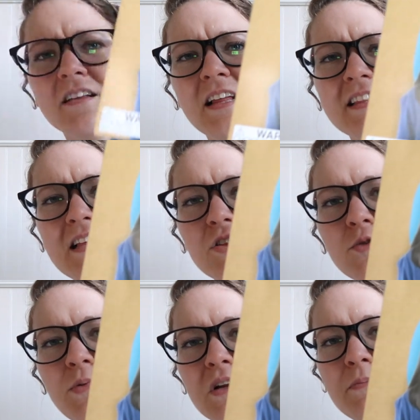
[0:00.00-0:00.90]
Like they
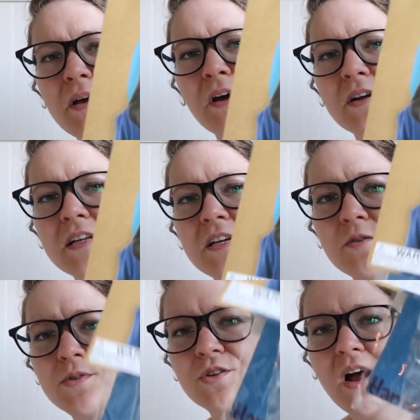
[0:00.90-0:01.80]
look pretty big on
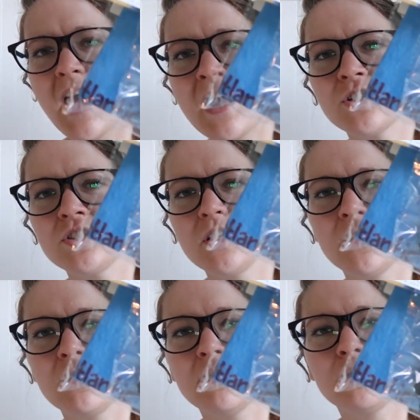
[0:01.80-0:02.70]
here, but
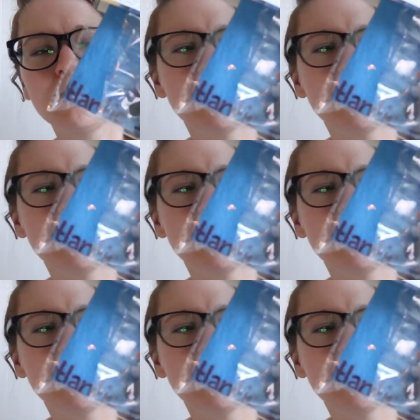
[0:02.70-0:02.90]
they're